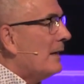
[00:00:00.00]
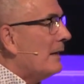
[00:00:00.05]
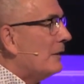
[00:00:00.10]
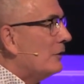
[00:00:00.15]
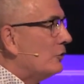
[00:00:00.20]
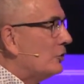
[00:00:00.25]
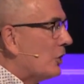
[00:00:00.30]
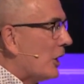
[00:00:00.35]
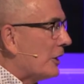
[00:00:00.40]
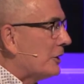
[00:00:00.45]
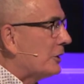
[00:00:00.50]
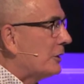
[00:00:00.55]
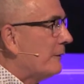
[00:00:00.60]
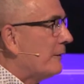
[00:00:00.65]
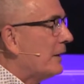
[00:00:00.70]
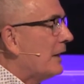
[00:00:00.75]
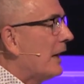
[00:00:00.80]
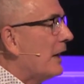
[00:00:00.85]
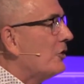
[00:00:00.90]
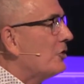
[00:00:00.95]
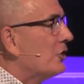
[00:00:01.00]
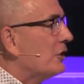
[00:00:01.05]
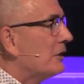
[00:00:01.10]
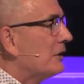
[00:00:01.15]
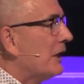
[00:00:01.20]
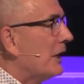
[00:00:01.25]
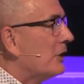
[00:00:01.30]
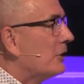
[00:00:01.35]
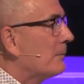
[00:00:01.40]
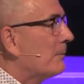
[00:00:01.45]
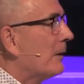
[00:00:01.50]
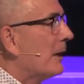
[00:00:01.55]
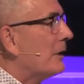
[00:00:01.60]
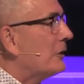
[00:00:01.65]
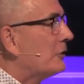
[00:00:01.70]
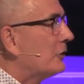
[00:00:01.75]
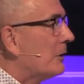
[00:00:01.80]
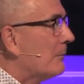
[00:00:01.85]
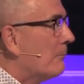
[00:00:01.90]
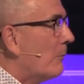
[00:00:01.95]
Justification takes
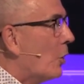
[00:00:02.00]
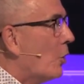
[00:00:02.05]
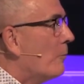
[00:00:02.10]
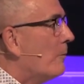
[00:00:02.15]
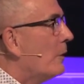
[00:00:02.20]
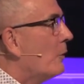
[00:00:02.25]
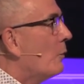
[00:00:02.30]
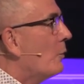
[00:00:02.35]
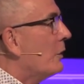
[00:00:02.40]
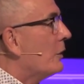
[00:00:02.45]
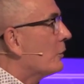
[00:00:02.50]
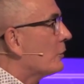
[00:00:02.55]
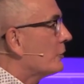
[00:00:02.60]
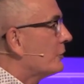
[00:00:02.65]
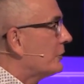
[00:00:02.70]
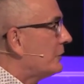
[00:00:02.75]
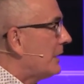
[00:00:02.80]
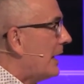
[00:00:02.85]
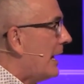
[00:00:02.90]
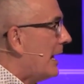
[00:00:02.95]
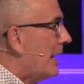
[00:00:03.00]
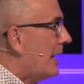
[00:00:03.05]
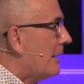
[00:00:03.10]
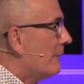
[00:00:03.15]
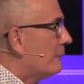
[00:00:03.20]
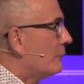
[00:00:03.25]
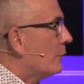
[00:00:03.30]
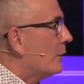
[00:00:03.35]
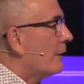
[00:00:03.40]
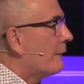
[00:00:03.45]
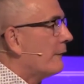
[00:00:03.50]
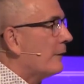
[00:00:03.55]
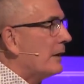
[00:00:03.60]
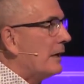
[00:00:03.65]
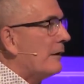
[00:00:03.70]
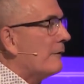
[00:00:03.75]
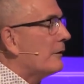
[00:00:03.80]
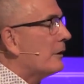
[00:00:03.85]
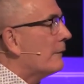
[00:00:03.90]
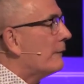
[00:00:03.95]
place the moment we are saved. We are
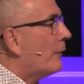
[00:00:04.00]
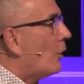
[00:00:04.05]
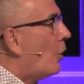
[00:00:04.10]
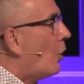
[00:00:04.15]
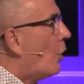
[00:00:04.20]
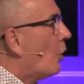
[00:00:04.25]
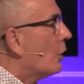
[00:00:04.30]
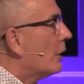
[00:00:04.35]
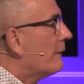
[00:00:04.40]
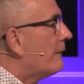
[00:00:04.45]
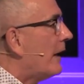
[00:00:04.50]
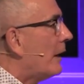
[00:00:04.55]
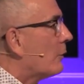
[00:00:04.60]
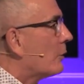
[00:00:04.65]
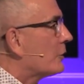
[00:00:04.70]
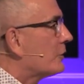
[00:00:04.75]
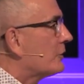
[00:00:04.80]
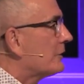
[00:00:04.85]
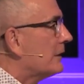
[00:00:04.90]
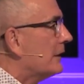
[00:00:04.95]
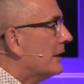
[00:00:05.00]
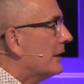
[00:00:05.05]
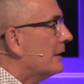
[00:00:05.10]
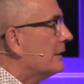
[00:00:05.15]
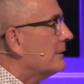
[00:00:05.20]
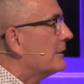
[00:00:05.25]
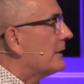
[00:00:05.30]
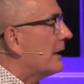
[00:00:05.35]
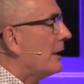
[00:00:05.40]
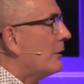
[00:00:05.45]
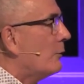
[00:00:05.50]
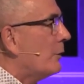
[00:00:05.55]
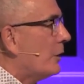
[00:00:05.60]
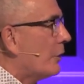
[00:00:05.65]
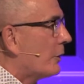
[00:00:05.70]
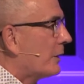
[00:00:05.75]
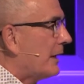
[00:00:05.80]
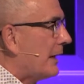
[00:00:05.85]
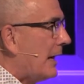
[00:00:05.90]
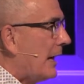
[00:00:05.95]
forgiven of all of our sins and we
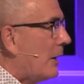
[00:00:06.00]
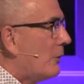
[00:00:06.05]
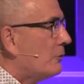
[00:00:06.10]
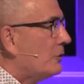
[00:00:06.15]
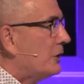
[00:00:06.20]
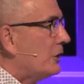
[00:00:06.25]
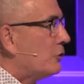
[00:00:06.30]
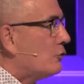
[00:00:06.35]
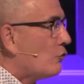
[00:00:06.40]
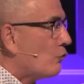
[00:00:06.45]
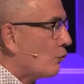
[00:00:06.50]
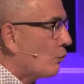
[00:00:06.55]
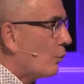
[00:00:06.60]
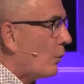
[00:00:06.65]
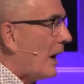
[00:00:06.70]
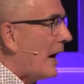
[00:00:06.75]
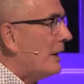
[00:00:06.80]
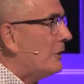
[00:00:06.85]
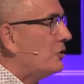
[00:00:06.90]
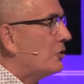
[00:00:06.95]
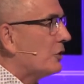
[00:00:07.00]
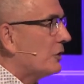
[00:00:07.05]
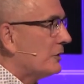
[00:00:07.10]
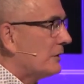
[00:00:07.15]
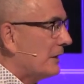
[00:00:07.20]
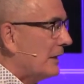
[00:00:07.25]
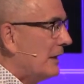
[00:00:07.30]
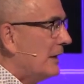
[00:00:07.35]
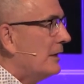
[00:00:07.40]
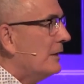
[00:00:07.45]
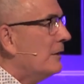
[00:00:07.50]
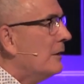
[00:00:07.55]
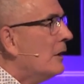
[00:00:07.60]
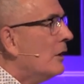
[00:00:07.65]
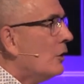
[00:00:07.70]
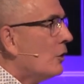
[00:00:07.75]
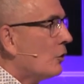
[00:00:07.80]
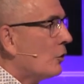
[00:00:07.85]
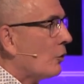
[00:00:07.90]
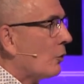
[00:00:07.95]
are counted righteous in
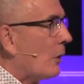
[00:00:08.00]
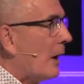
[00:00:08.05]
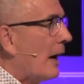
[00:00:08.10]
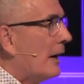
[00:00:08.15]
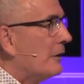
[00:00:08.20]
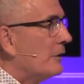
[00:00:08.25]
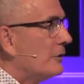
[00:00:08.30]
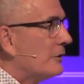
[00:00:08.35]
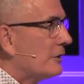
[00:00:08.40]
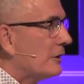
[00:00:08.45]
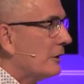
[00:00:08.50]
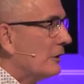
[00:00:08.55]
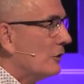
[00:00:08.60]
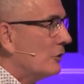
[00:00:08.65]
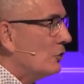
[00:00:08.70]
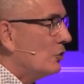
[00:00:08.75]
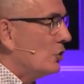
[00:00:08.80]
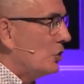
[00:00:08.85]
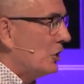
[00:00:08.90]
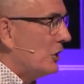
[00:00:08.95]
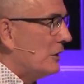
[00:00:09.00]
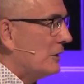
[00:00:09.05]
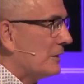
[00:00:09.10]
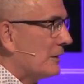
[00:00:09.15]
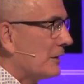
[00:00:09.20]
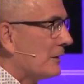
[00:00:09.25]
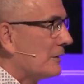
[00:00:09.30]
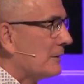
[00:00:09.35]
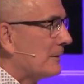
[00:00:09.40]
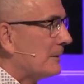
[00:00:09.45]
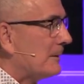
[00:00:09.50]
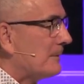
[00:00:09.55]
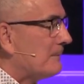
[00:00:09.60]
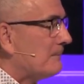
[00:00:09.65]
Christ Jesus.